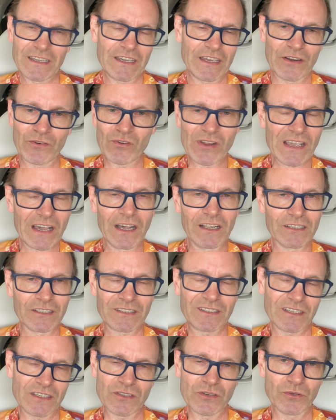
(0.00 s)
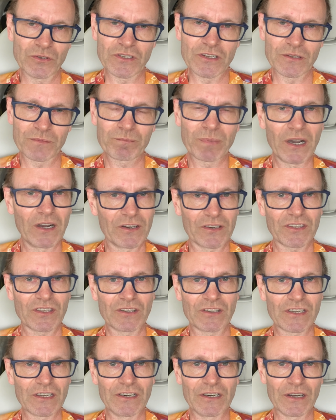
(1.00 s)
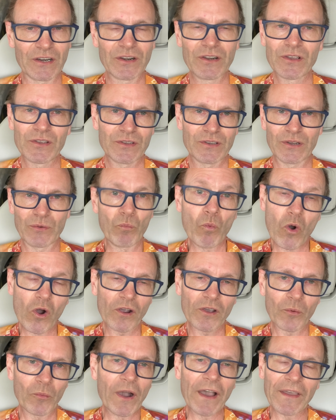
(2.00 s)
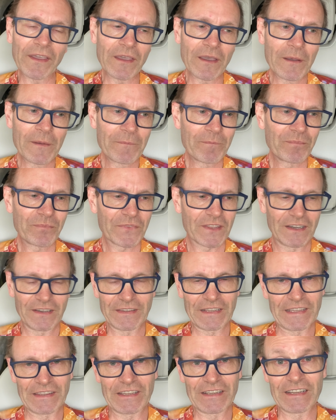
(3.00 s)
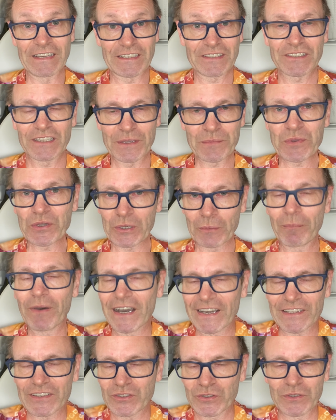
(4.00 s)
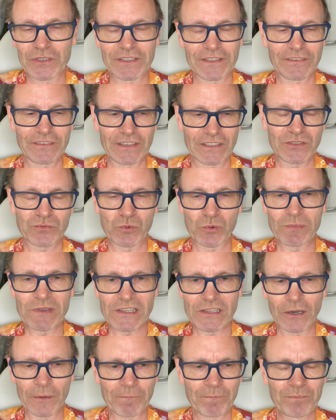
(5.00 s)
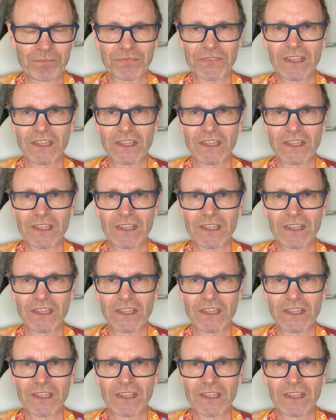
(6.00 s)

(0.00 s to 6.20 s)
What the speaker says: In reality, you'll just park your car and walk away, and then the next time you come back to it, this will be done.